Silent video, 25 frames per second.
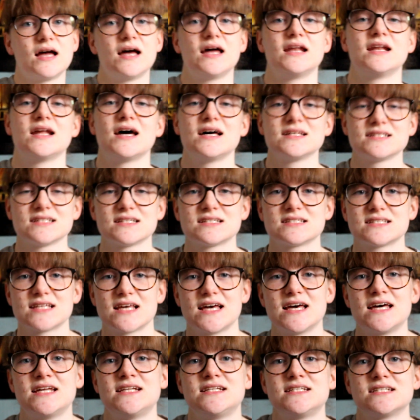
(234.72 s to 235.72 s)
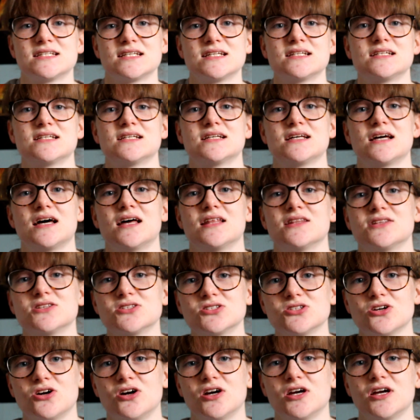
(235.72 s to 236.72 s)
And as I said at the
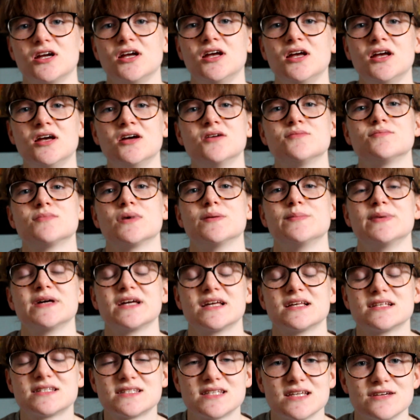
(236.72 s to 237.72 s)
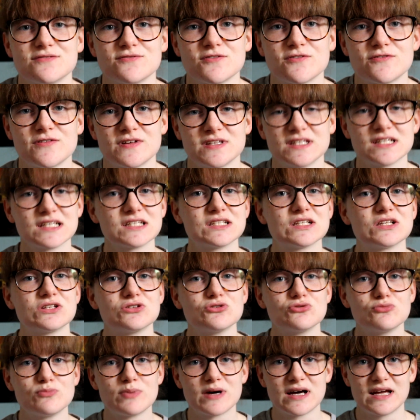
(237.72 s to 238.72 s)
start, my biggest tip for physics is
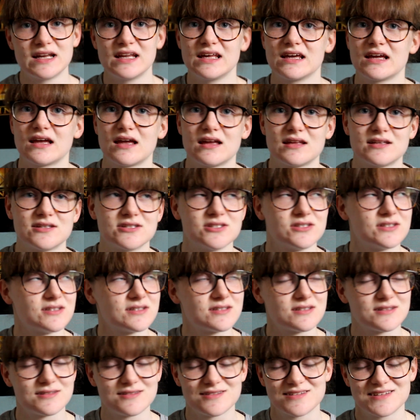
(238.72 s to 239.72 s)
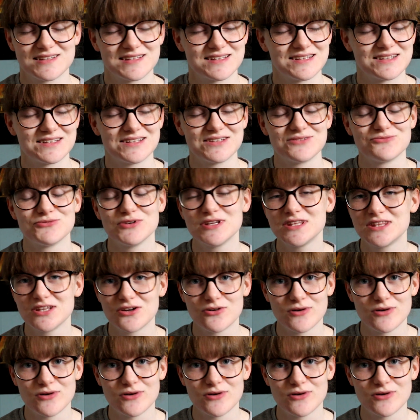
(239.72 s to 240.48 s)
don't panic. Just read the